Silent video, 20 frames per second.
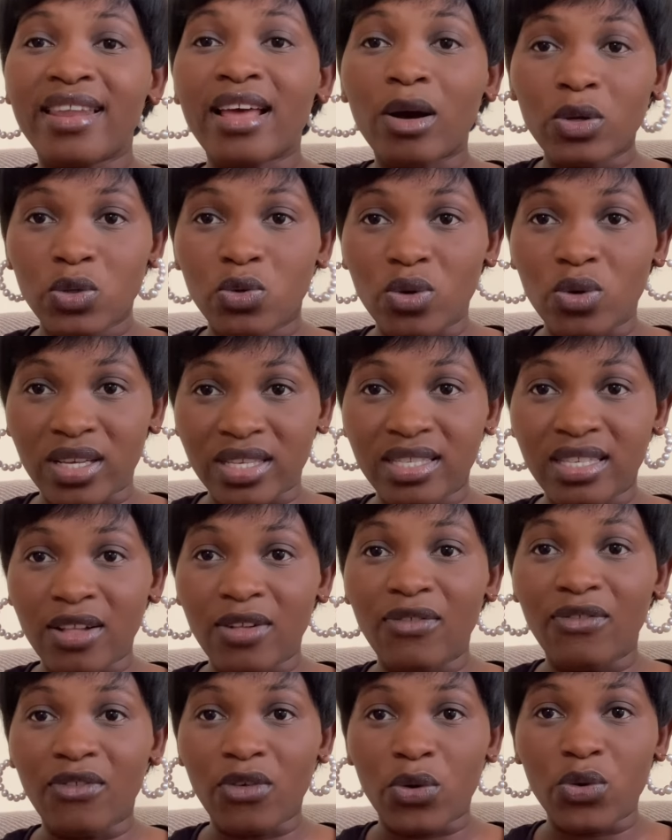doubt
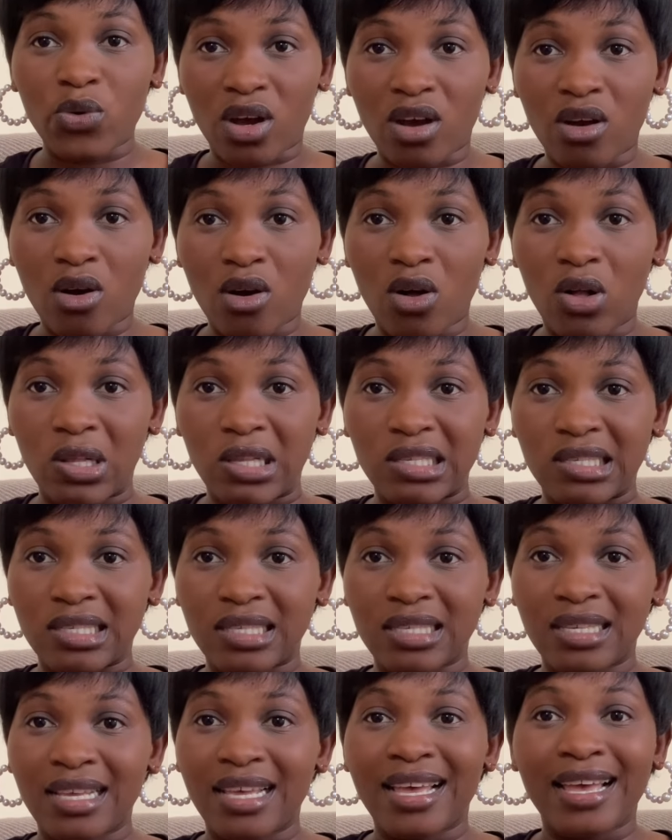yourself on your
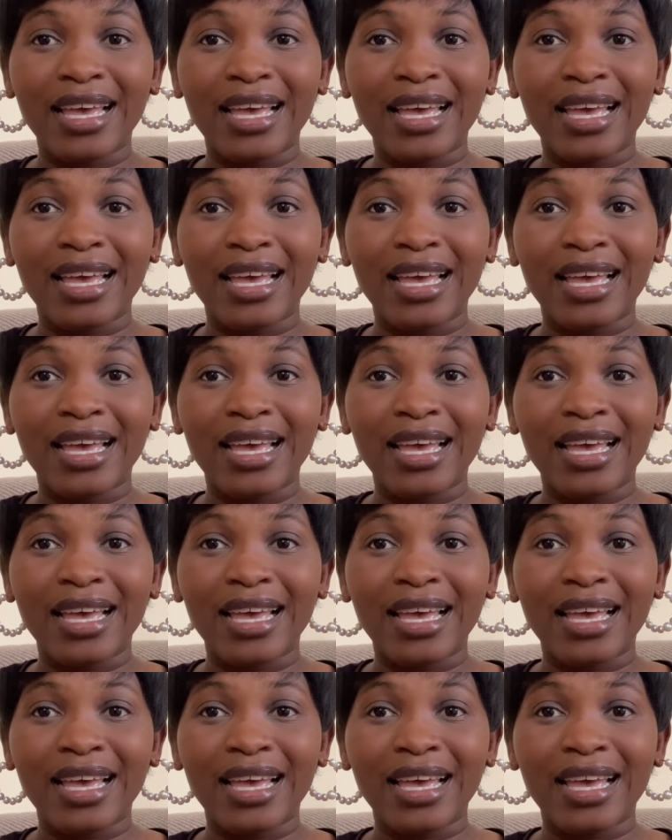goals.